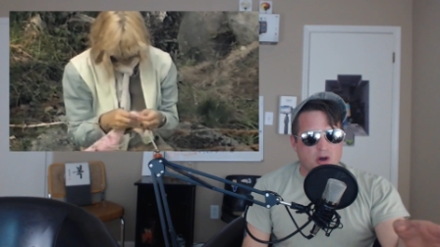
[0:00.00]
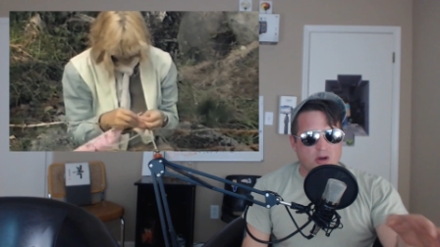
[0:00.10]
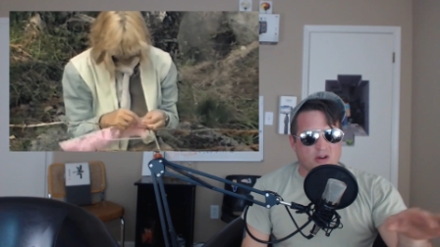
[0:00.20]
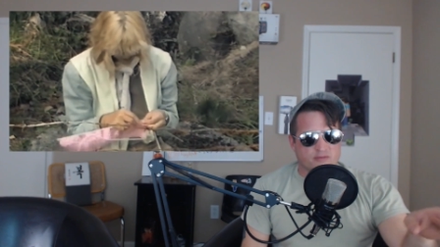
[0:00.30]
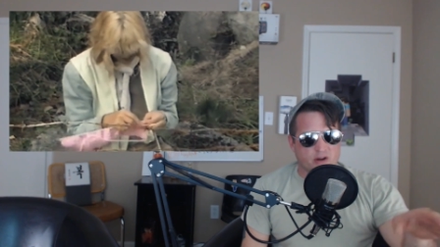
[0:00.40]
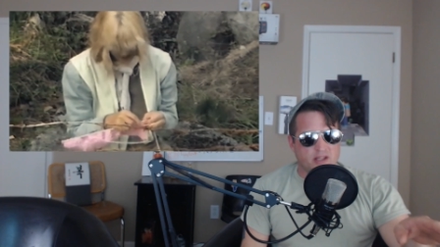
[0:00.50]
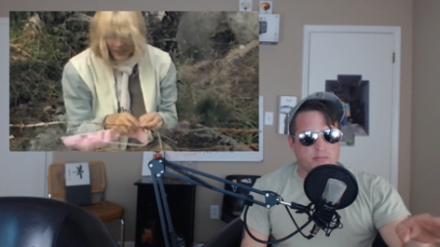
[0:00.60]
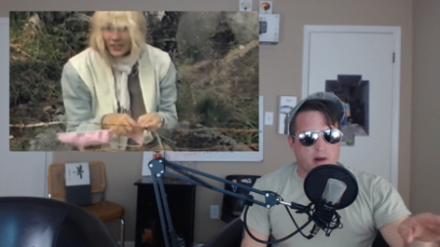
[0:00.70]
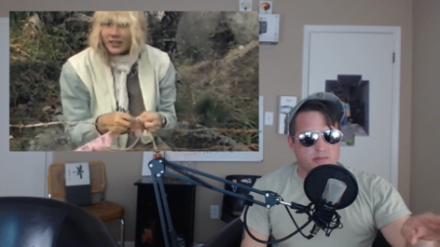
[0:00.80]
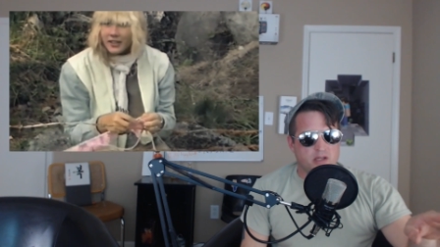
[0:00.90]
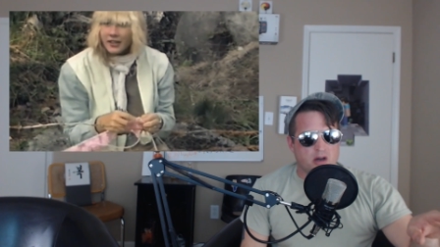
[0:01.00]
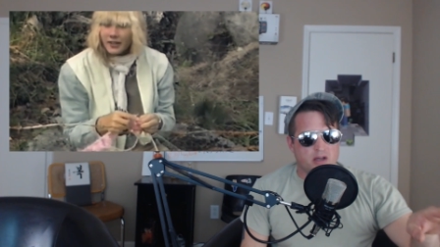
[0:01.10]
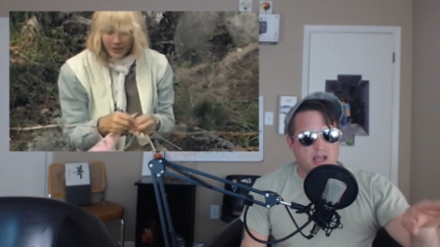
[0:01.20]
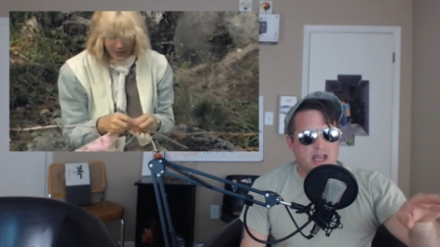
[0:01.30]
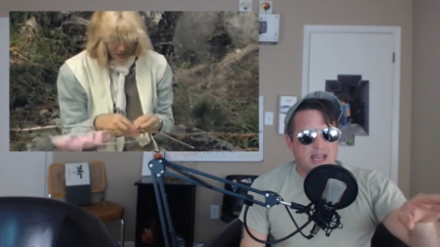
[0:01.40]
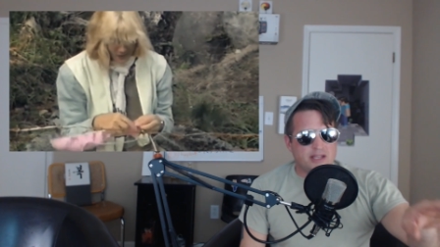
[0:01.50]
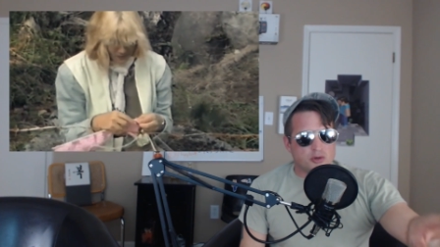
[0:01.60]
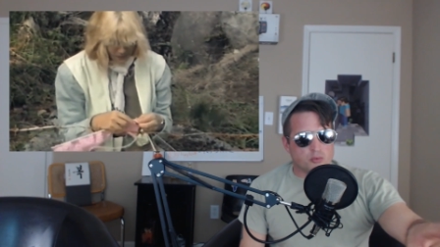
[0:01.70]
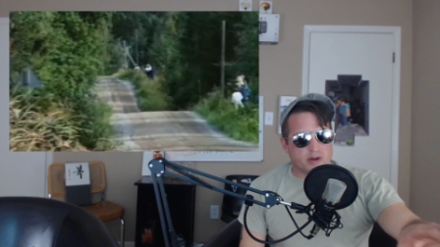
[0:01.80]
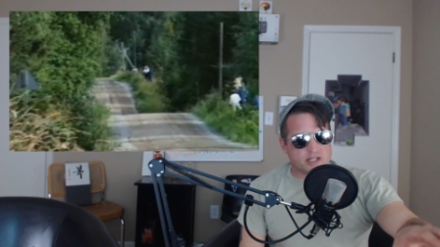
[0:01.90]
a friendly puppy dog, and you
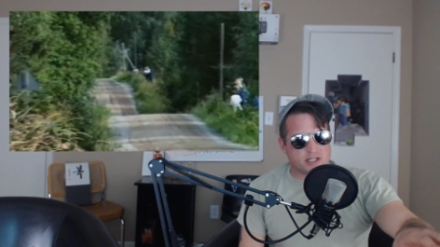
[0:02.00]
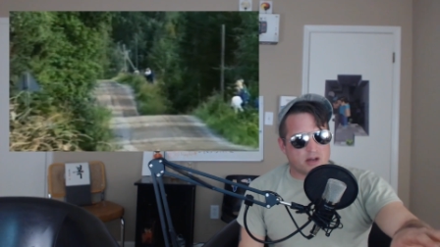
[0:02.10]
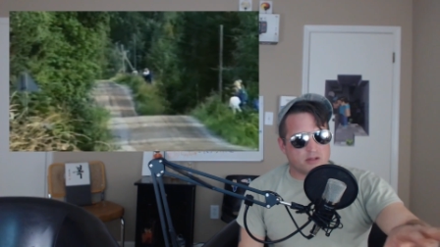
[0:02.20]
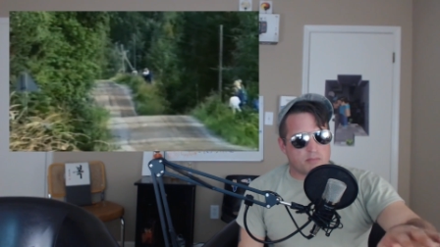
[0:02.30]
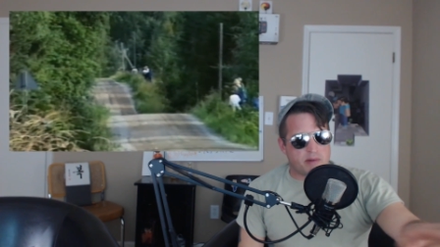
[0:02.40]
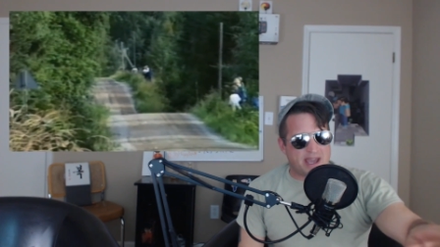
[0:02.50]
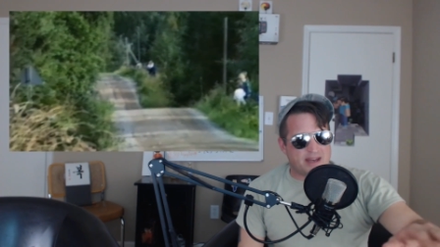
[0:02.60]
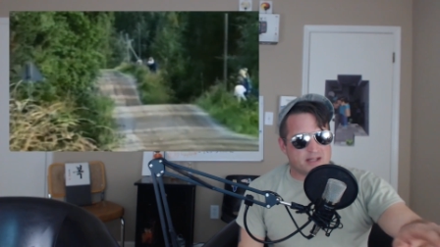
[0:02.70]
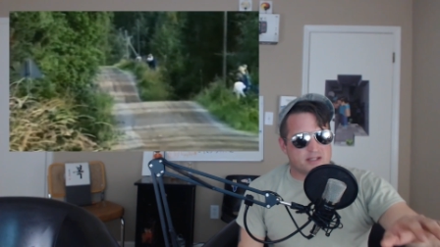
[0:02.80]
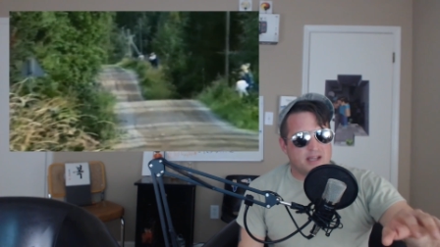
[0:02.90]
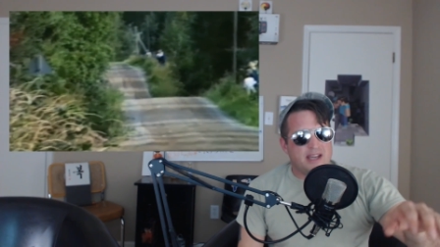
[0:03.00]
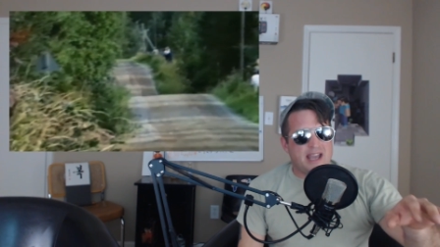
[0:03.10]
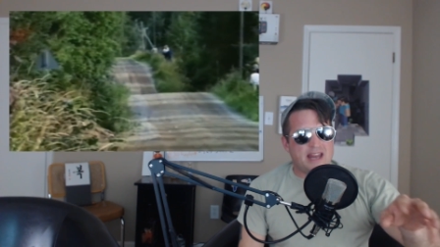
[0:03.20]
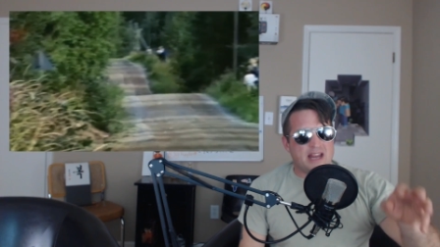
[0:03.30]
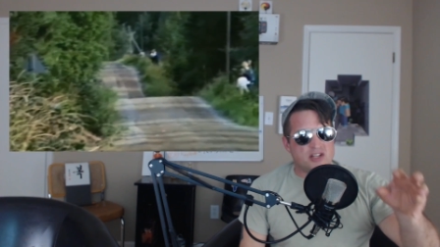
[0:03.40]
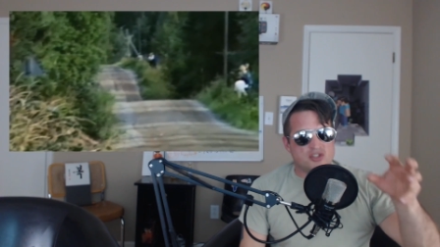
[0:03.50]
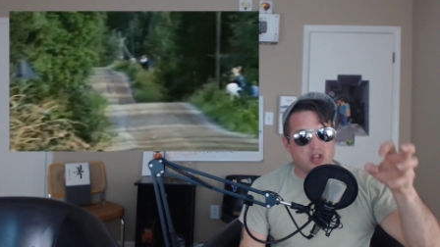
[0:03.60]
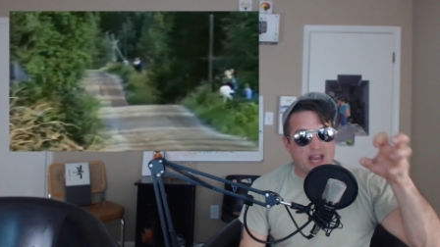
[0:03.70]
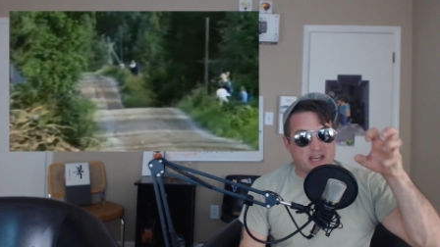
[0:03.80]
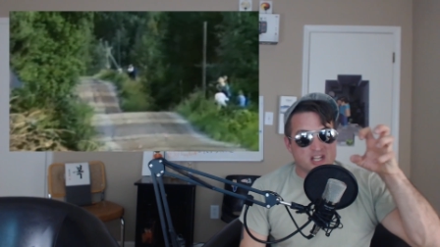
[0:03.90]
reach down to pet it, and it
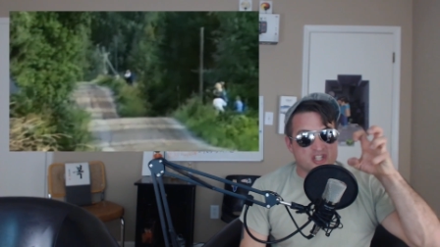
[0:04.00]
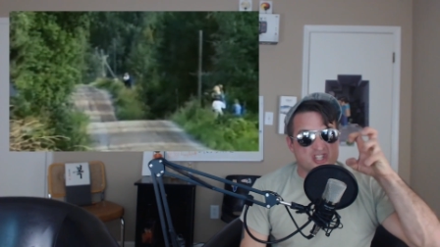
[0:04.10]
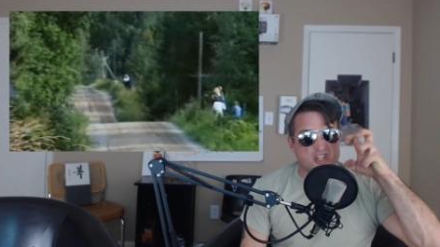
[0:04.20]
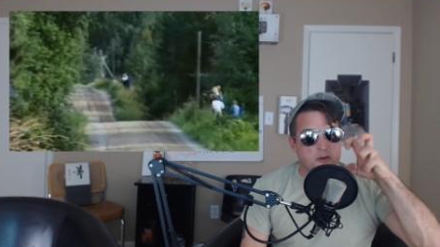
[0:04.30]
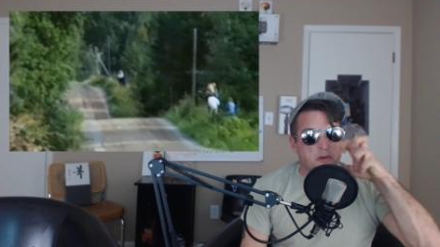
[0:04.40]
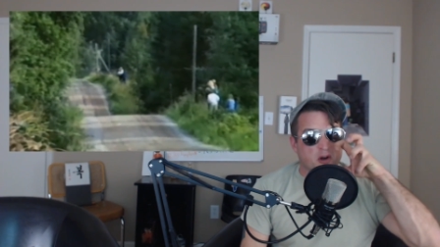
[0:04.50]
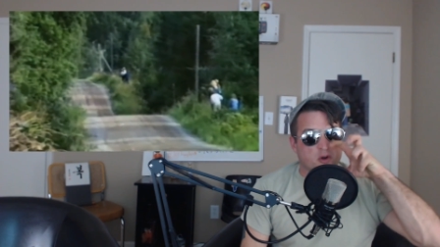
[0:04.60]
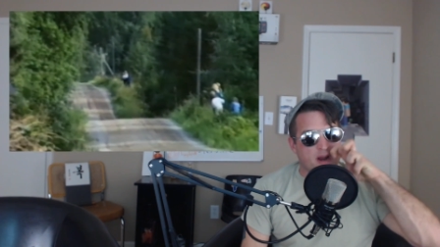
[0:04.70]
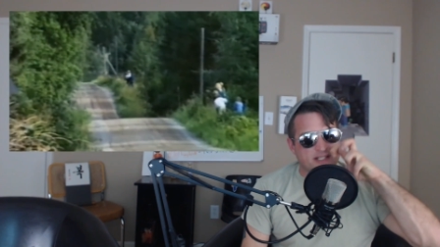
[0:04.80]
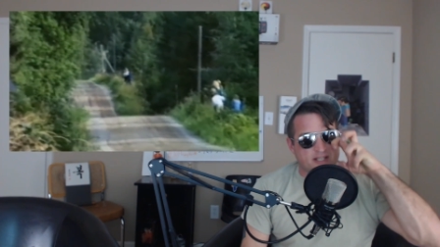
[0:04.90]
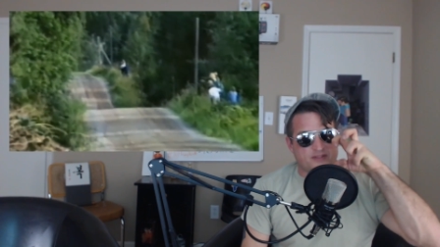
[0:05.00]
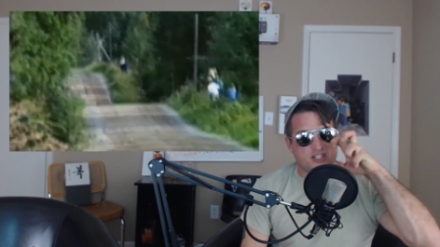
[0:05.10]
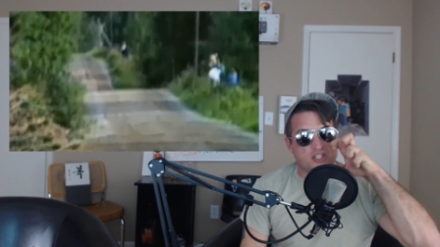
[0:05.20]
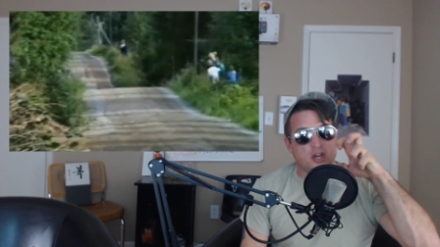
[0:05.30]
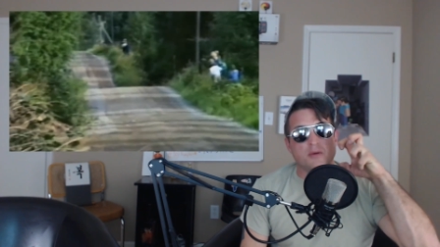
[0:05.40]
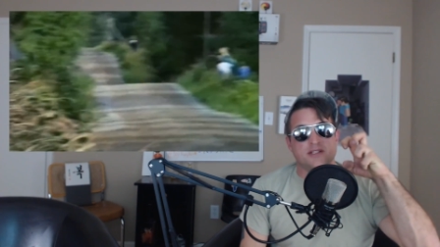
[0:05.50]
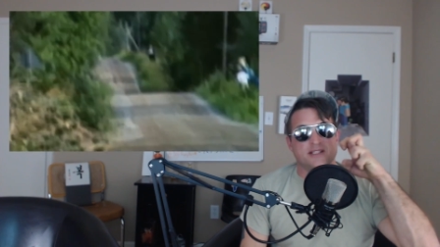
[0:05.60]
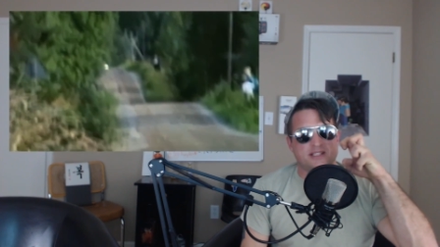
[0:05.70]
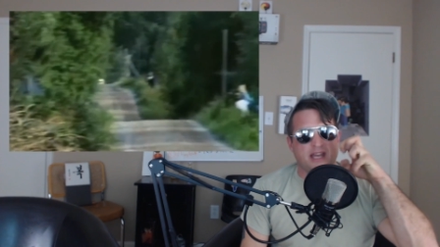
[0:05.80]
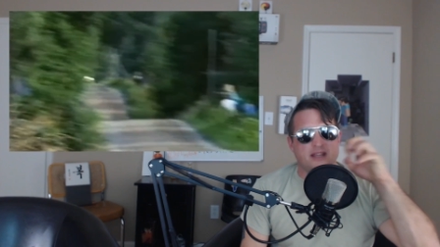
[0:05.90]
like gets super aggressive and shows
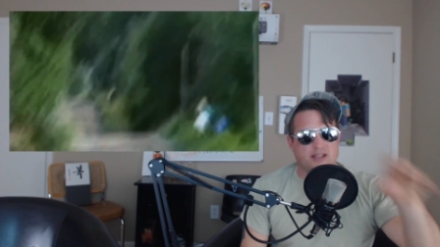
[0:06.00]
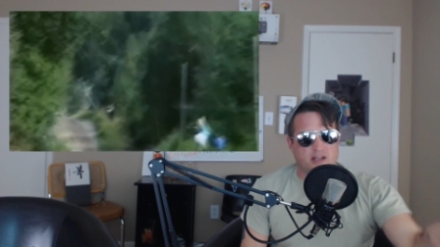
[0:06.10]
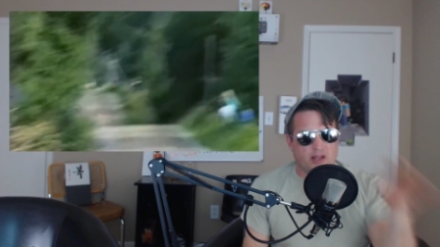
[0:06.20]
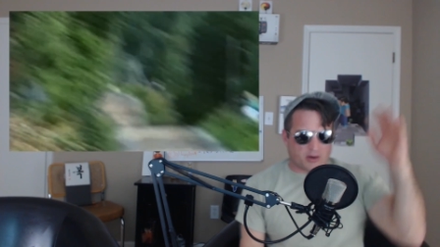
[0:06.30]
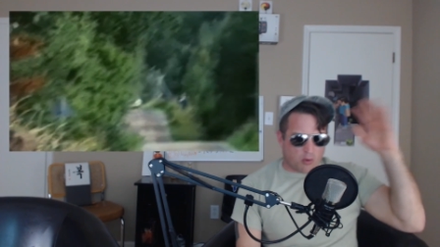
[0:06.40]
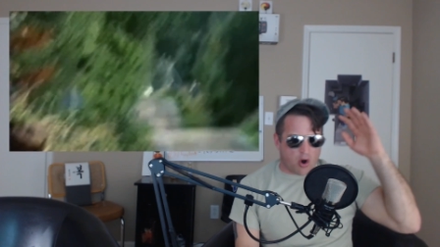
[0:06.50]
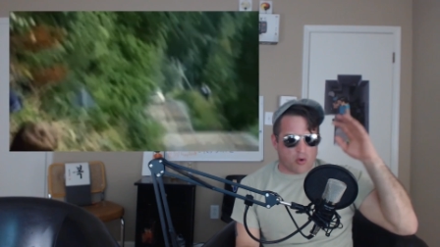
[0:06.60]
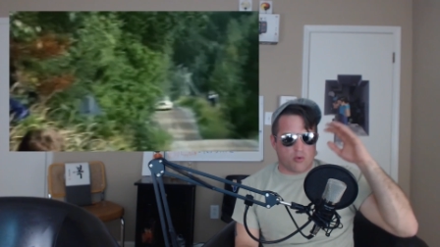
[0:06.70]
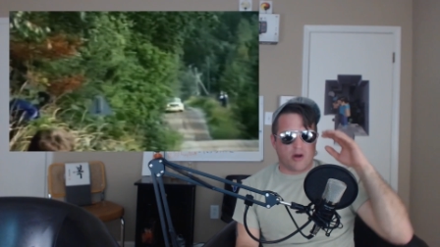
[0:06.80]
its teeth, and you're like, whoa,